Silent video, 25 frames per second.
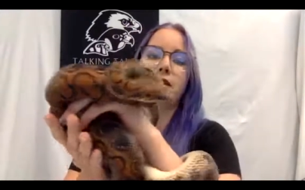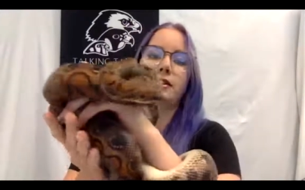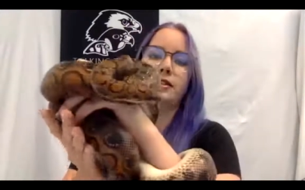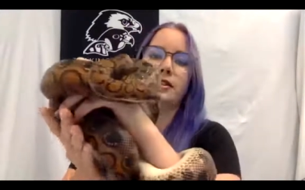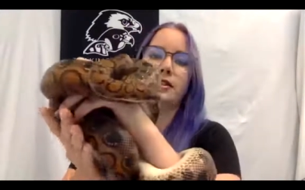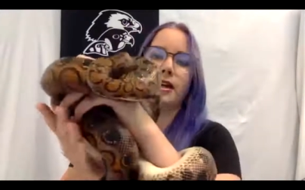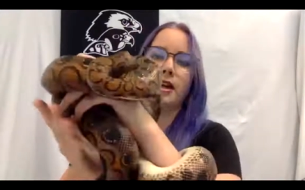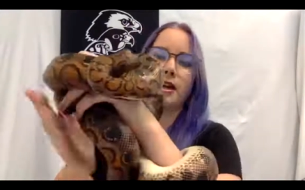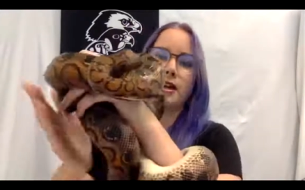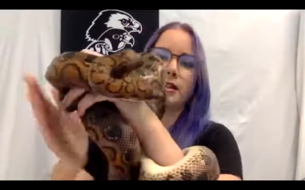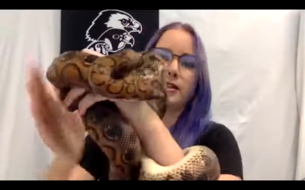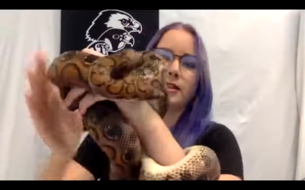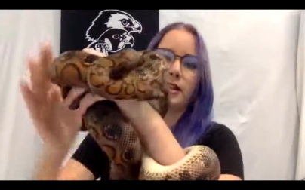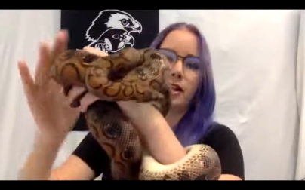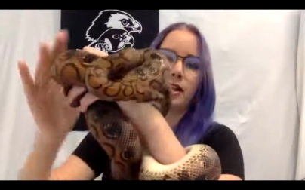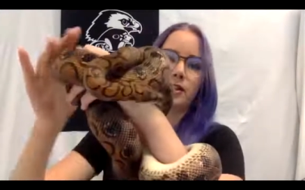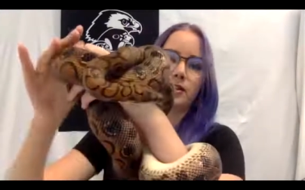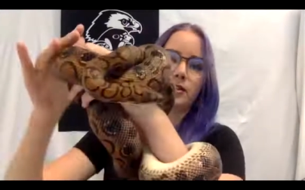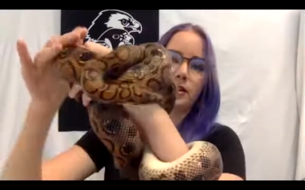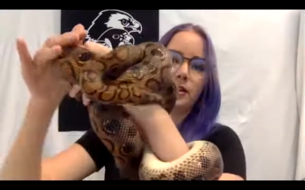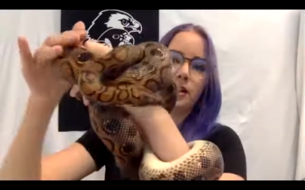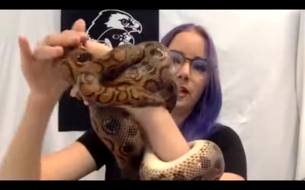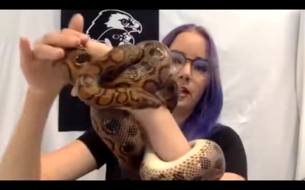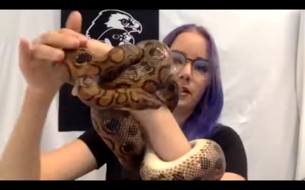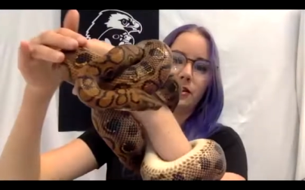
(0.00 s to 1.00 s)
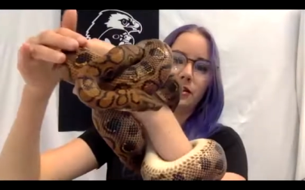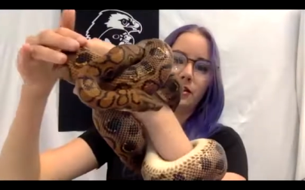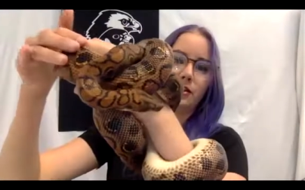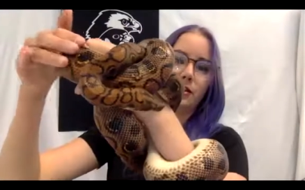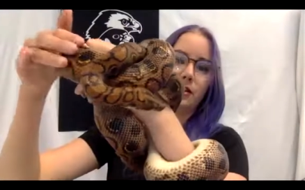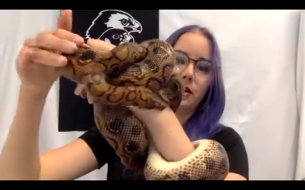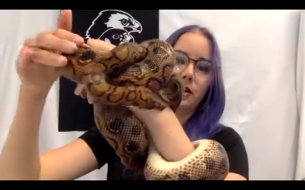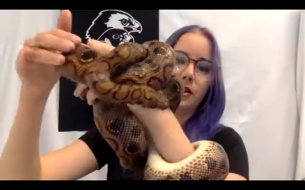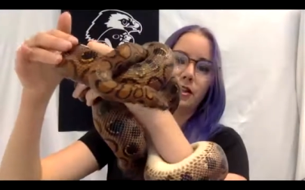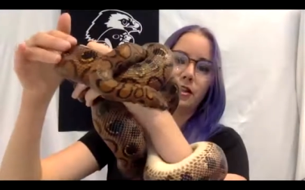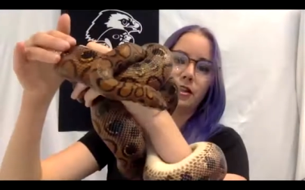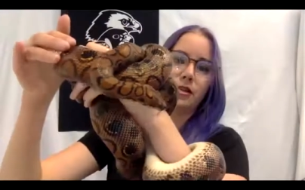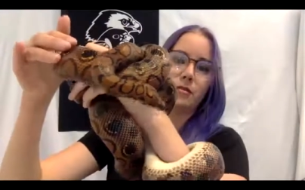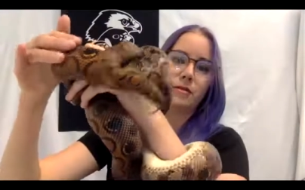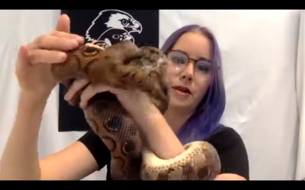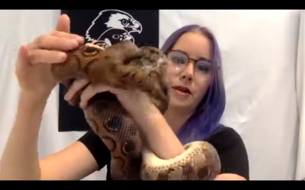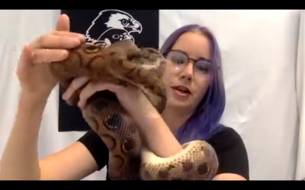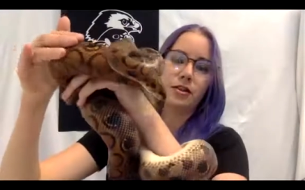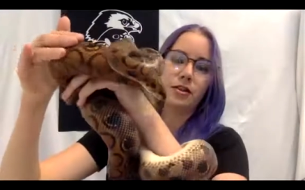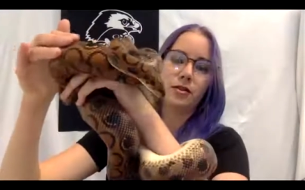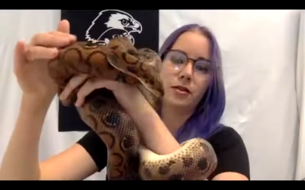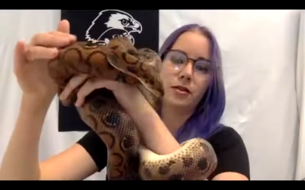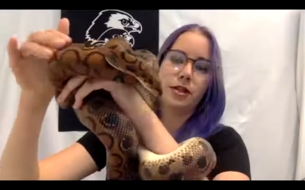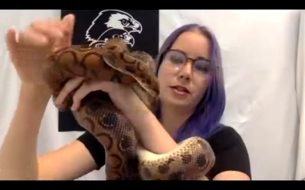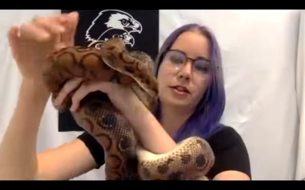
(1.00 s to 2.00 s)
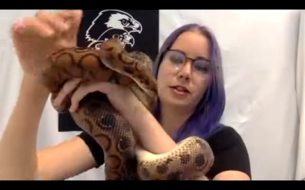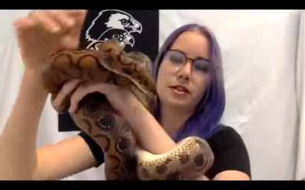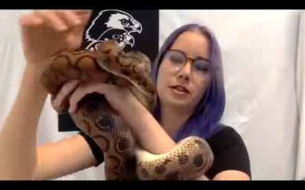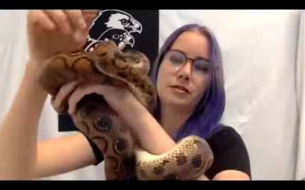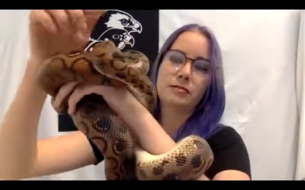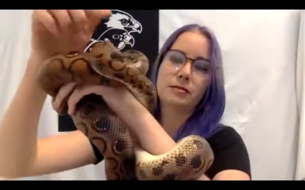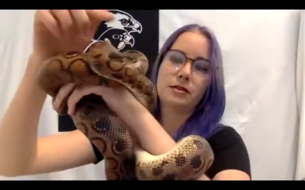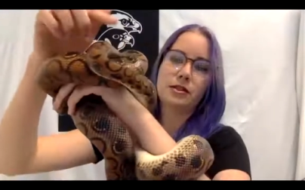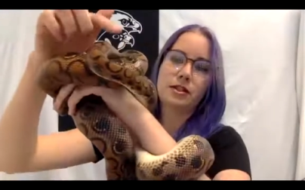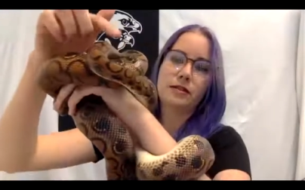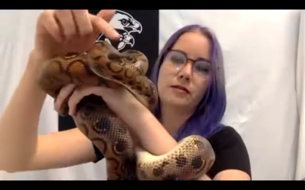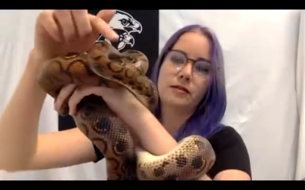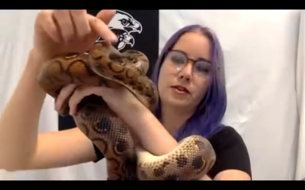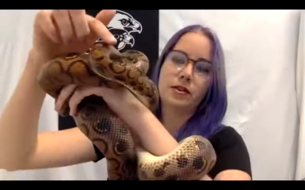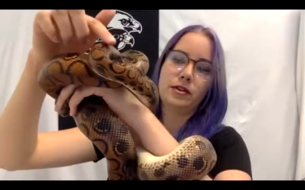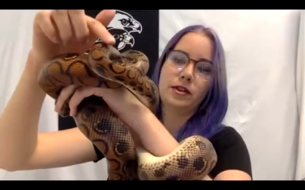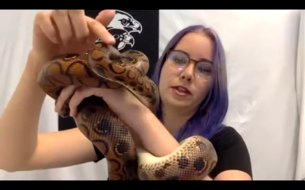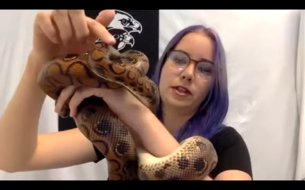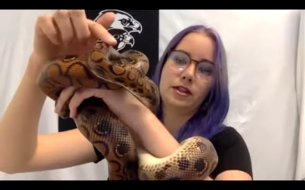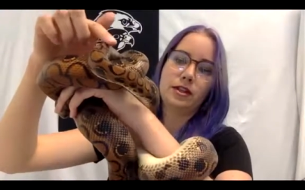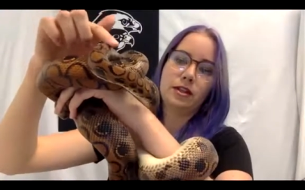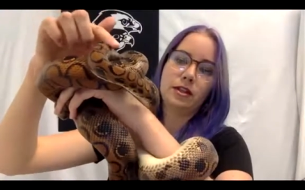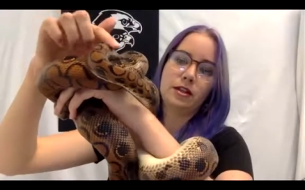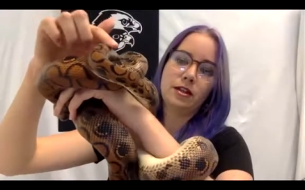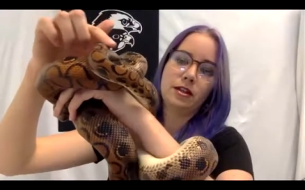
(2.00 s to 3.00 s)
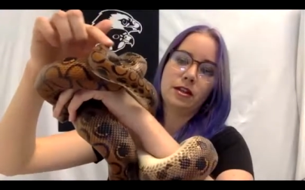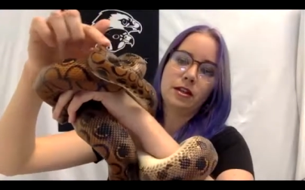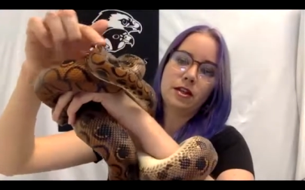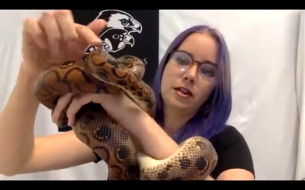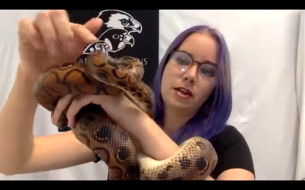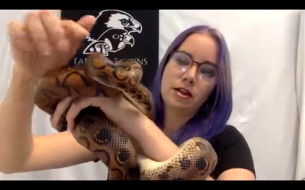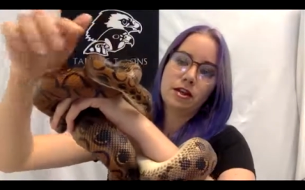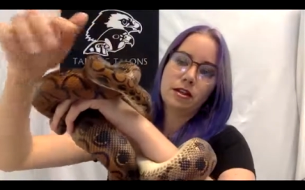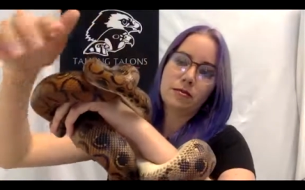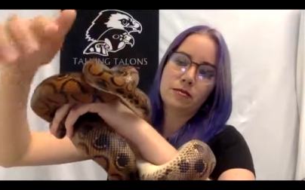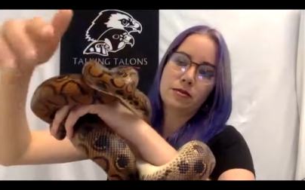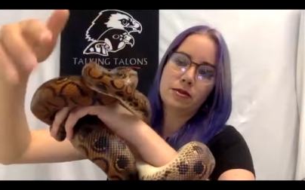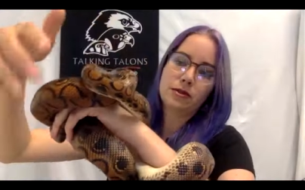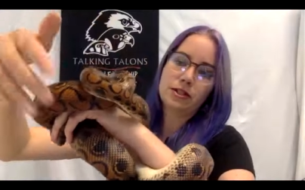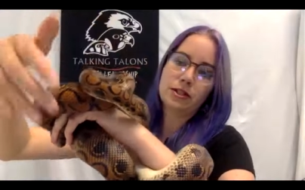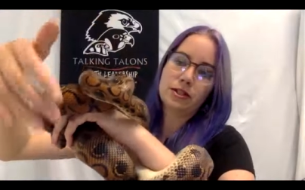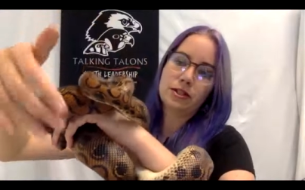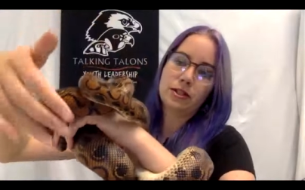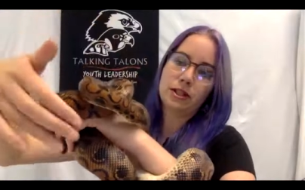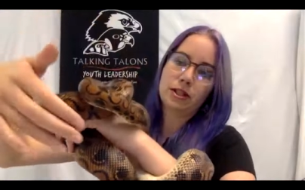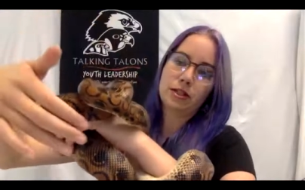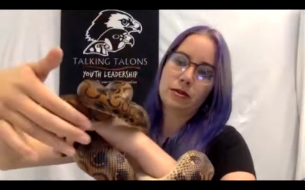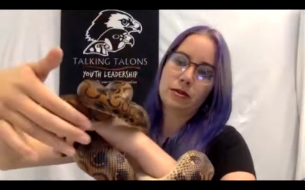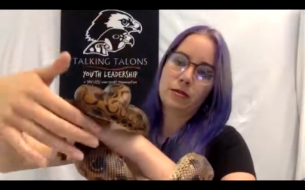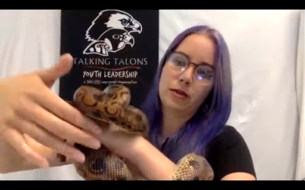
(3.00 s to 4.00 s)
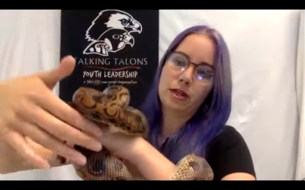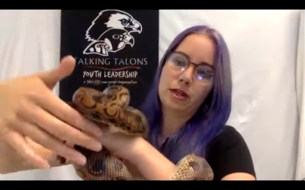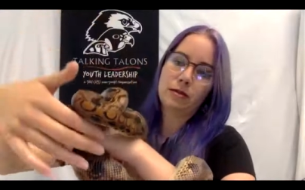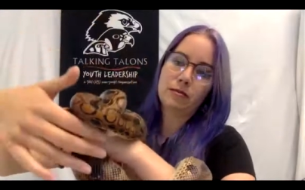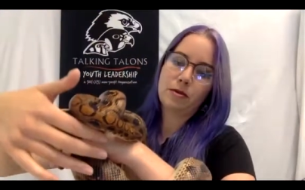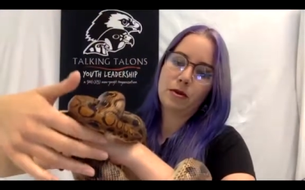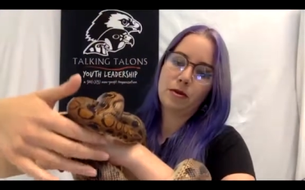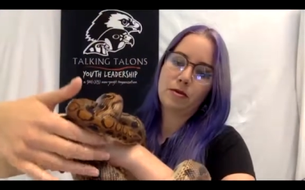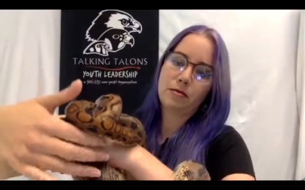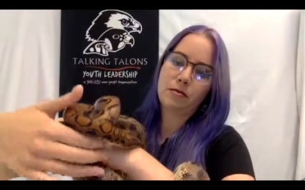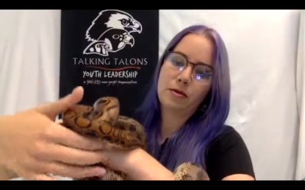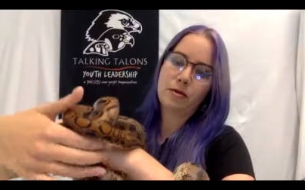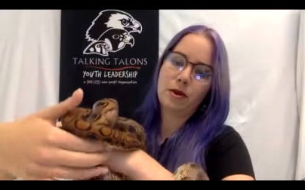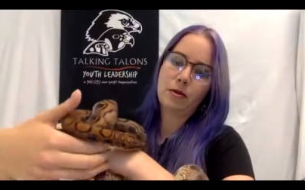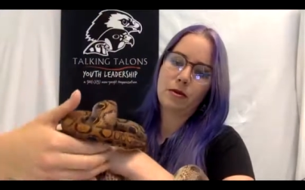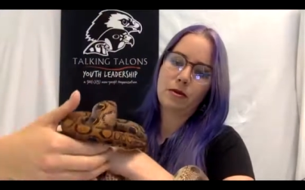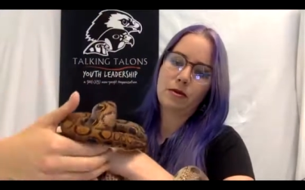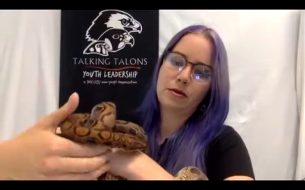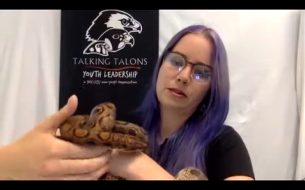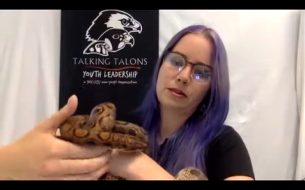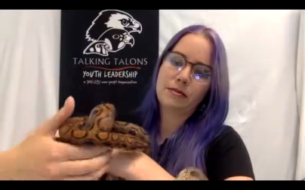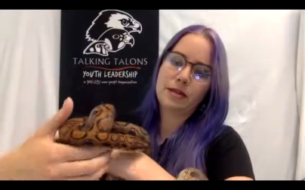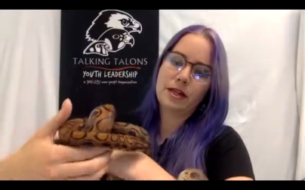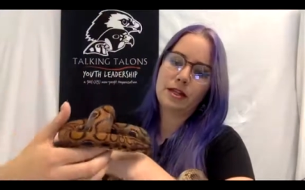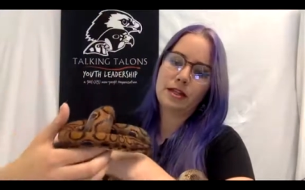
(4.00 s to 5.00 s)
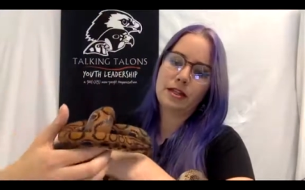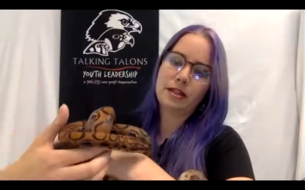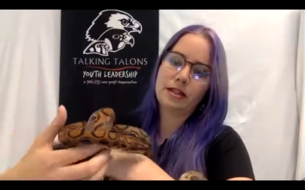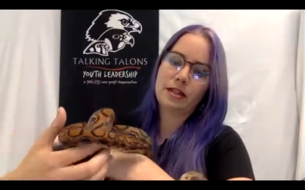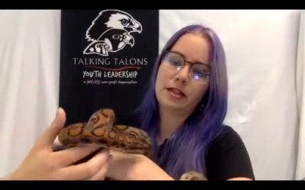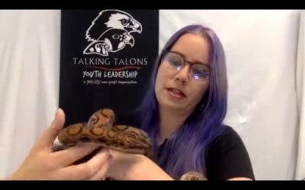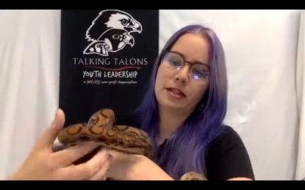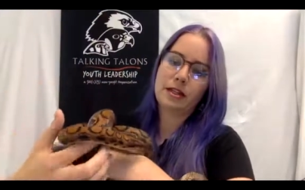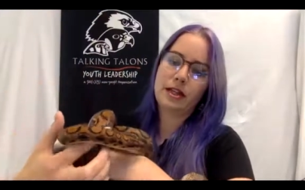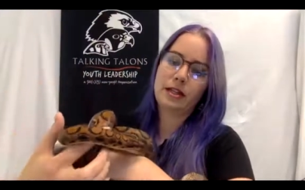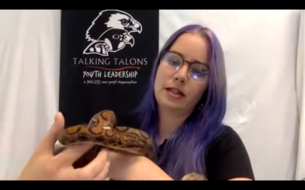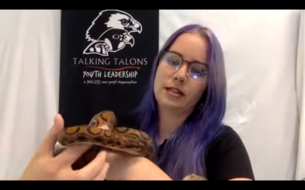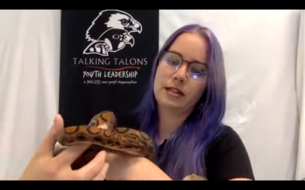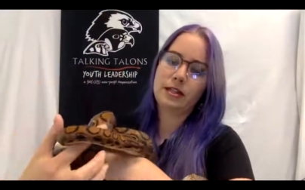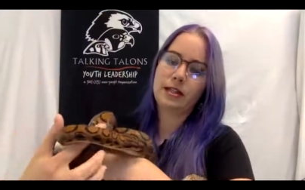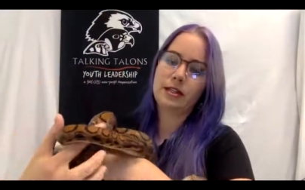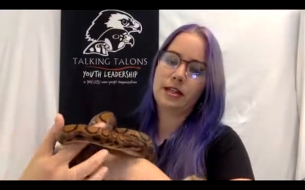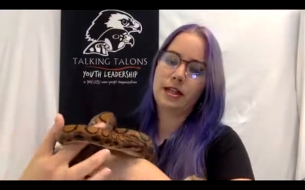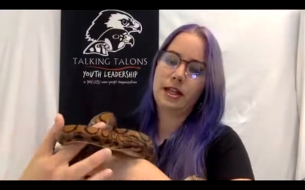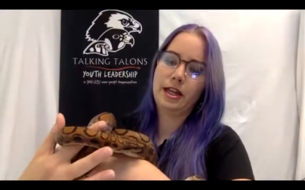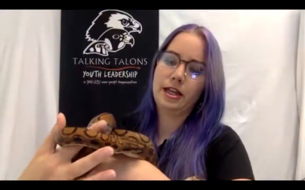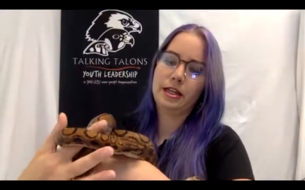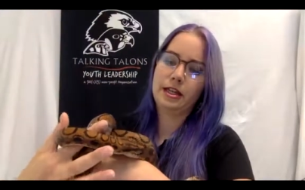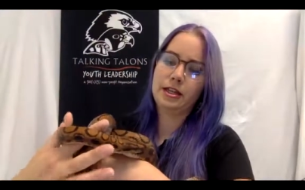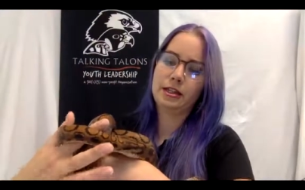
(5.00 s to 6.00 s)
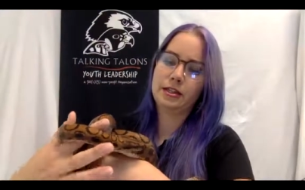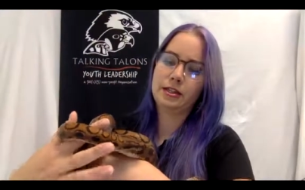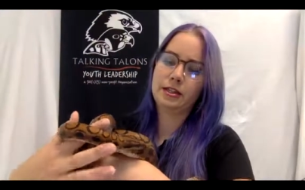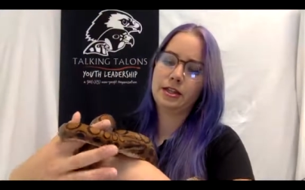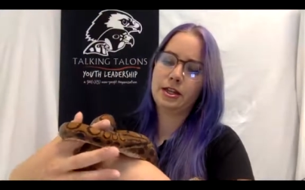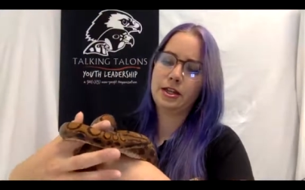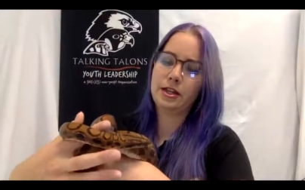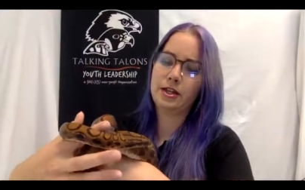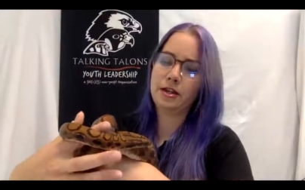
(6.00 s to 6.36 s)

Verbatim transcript: these guys actually entered into the pet trade, specifically the, the Brazilian rainbow boas back in the 1980s.